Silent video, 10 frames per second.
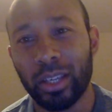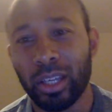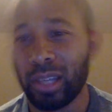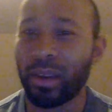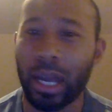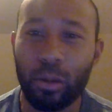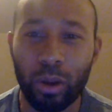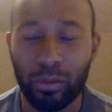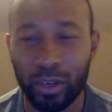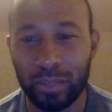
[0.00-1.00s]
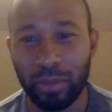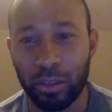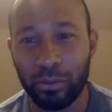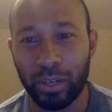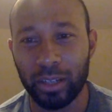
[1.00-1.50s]
you ain't got to work for these
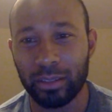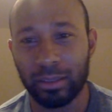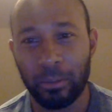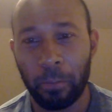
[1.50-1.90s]
motherfuckers.